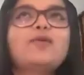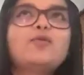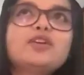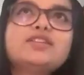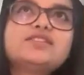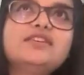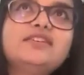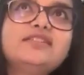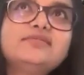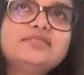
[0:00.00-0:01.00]
yeah, that
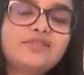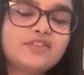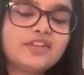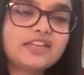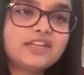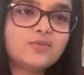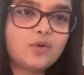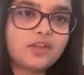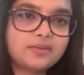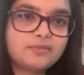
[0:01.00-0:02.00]
was definitely
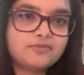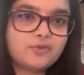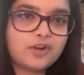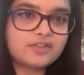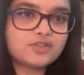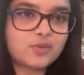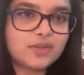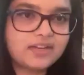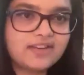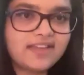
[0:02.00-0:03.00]
a worry before I
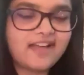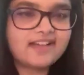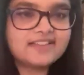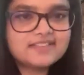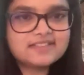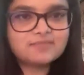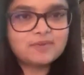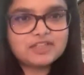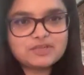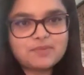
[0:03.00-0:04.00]
joined, and I asked
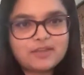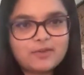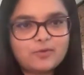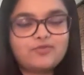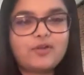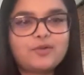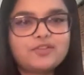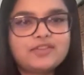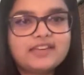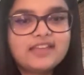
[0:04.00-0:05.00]
Manish, my
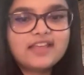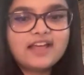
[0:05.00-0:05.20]
co-founder, that